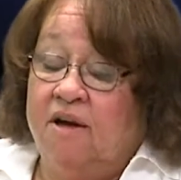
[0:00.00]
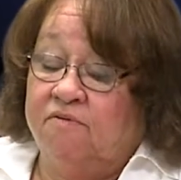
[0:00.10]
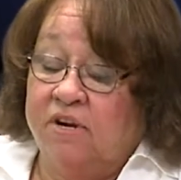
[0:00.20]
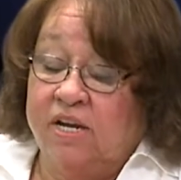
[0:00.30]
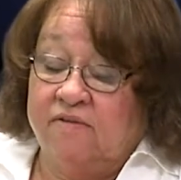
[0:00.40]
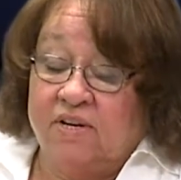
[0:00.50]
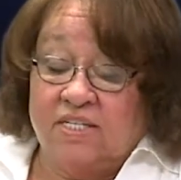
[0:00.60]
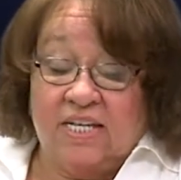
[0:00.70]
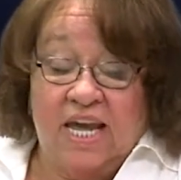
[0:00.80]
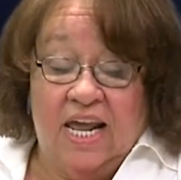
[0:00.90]

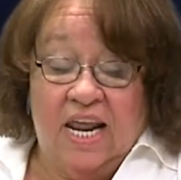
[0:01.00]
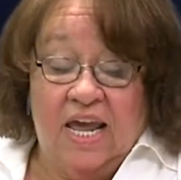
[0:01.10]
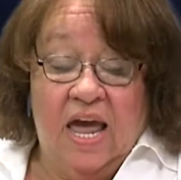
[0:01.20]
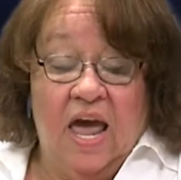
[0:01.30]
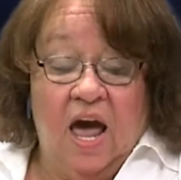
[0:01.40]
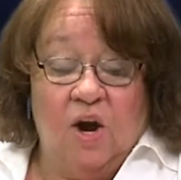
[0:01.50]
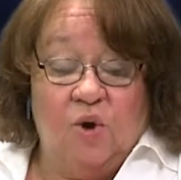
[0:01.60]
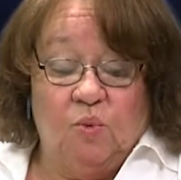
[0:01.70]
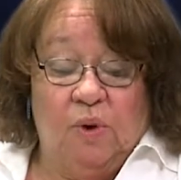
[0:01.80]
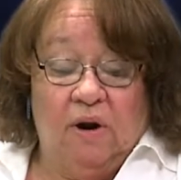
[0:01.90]
forgiveness, healing, a
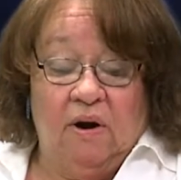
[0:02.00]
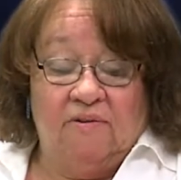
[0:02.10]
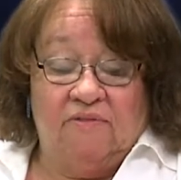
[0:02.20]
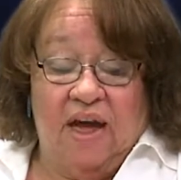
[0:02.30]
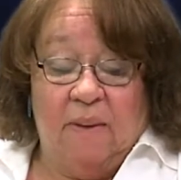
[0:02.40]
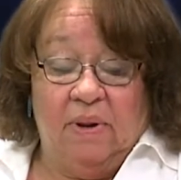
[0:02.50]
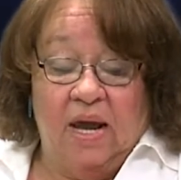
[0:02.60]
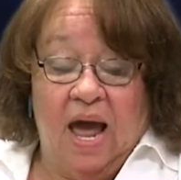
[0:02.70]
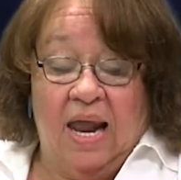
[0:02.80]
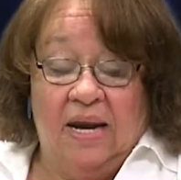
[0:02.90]
career, a family.
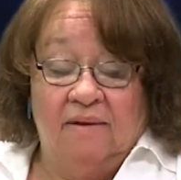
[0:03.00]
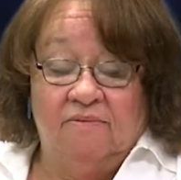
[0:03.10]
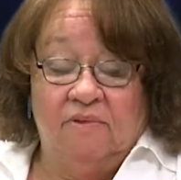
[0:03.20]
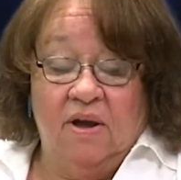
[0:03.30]
I live